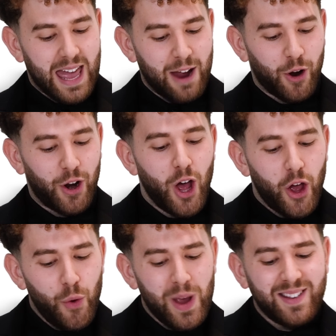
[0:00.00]
Ciaran,
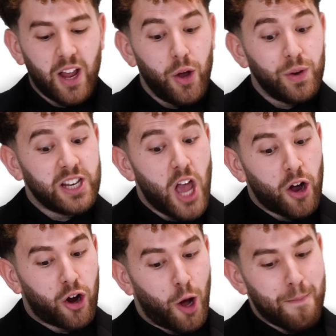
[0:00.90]
who, is, who did
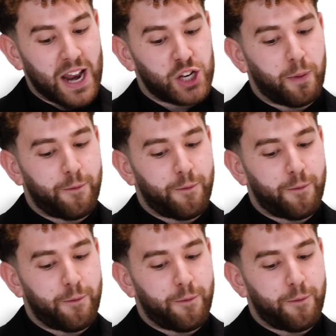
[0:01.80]
Jurgen Klopp manage